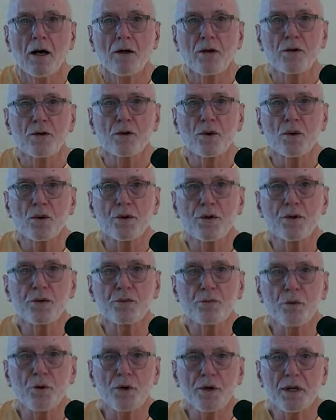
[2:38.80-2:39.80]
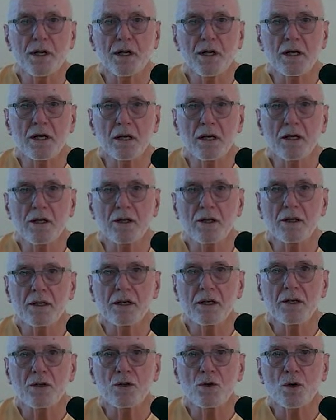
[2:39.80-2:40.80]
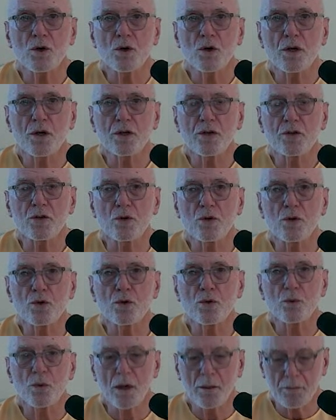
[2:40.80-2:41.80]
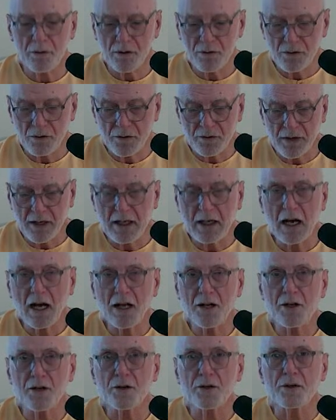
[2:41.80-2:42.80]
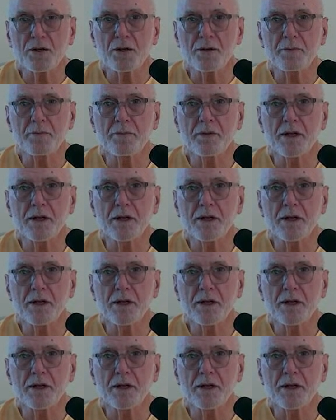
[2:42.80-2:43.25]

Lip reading: So this morning the talk is on Swami Vivekananda